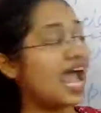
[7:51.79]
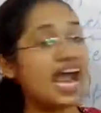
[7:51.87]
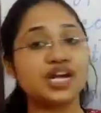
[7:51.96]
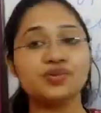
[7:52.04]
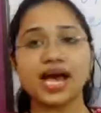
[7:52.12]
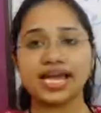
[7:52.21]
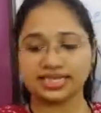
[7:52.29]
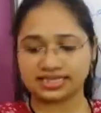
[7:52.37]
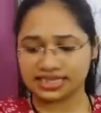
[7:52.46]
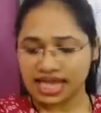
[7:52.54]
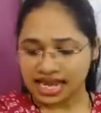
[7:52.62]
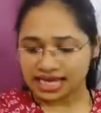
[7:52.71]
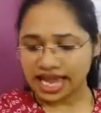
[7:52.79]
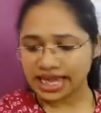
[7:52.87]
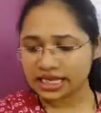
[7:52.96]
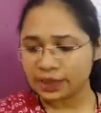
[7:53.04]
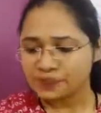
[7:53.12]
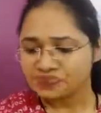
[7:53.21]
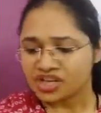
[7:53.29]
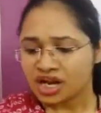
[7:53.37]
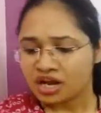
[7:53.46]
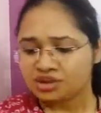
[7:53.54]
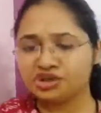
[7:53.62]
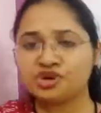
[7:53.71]
Advice, like
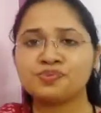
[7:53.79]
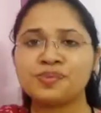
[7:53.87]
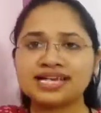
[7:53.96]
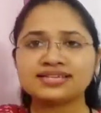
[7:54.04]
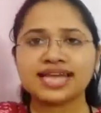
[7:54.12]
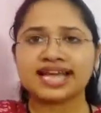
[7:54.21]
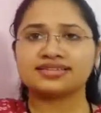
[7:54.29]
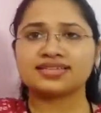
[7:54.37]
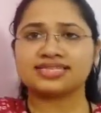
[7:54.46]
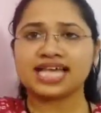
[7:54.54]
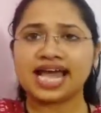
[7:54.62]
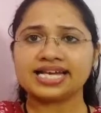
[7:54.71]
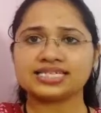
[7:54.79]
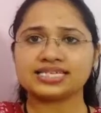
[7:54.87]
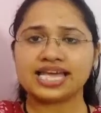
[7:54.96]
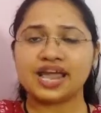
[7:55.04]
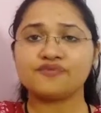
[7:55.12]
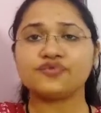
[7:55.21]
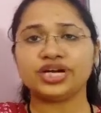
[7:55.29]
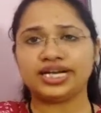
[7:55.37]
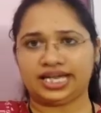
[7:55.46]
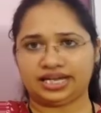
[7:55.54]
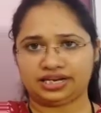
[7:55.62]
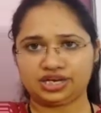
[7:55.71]
you must exercise
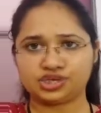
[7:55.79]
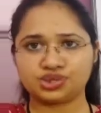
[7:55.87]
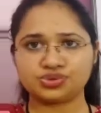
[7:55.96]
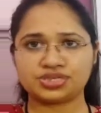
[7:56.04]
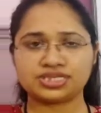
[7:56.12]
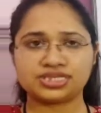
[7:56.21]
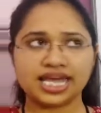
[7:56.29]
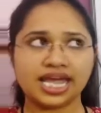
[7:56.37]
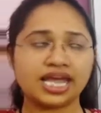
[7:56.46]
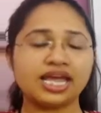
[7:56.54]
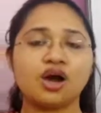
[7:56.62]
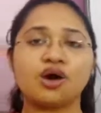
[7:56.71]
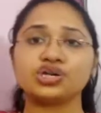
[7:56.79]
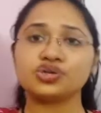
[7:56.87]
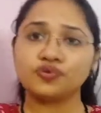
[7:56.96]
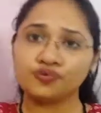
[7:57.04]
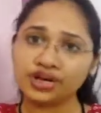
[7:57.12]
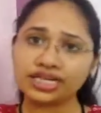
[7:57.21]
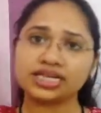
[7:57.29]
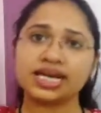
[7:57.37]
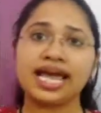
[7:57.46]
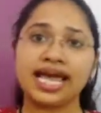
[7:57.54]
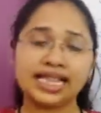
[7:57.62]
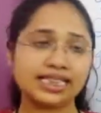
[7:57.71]
every day to stay or to fit
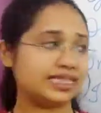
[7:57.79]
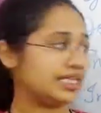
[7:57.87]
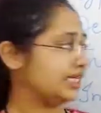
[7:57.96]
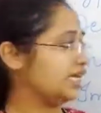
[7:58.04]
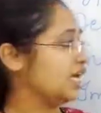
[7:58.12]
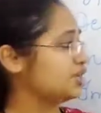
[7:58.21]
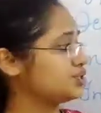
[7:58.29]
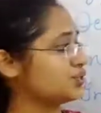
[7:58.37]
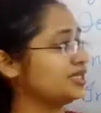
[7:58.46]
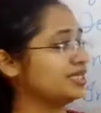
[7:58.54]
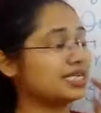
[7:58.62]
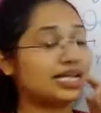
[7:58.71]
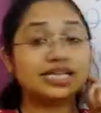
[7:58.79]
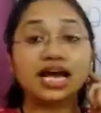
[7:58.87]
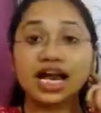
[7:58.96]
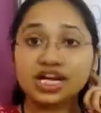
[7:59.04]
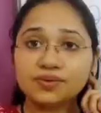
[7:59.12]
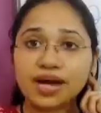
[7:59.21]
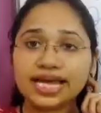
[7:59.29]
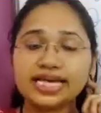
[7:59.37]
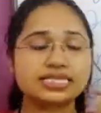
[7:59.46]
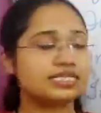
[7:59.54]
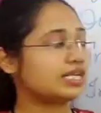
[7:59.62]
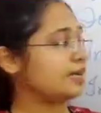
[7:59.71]
healthy. So these are the
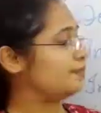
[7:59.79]
advice,